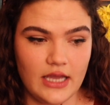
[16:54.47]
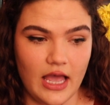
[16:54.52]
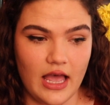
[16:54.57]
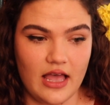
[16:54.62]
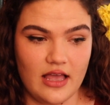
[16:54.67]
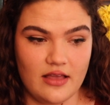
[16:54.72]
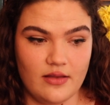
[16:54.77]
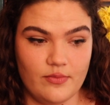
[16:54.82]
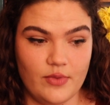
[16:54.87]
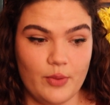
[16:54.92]

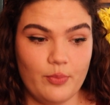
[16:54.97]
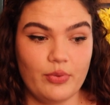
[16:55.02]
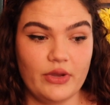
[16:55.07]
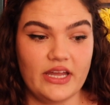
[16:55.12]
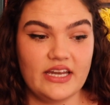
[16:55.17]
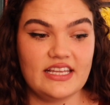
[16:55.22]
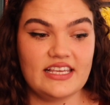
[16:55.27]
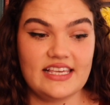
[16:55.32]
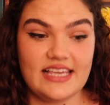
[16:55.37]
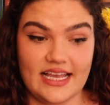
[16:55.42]

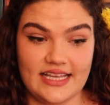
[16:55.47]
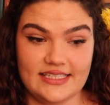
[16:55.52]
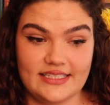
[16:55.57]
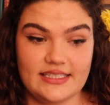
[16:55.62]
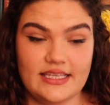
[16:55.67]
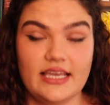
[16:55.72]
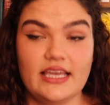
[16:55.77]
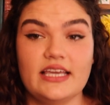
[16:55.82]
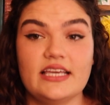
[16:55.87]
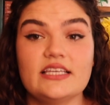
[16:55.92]
But
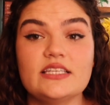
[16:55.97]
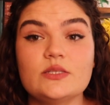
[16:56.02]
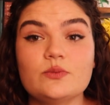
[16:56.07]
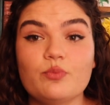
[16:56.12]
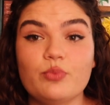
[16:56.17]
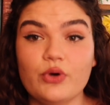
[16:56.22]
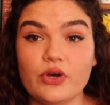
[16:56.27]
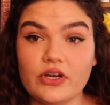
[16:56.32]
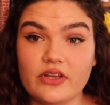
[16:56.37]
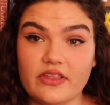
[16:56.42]
yes, his
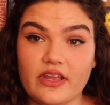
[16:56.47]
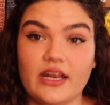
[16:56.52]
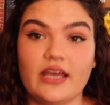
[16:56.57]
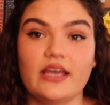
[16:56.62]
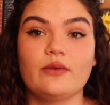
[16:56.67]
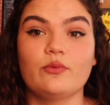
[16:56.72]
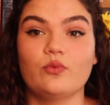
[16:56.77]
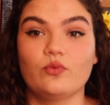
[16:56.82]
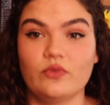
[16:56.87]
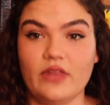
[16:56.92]
book
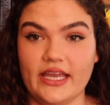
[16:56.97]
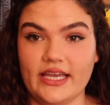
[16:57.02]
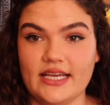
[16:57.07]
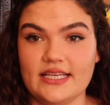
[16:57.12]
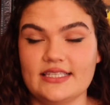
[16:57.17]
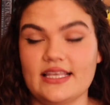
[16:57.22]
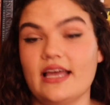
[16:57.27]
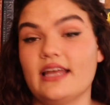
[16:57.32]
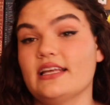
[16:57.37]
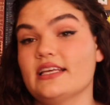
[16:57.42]

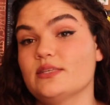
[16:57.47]
that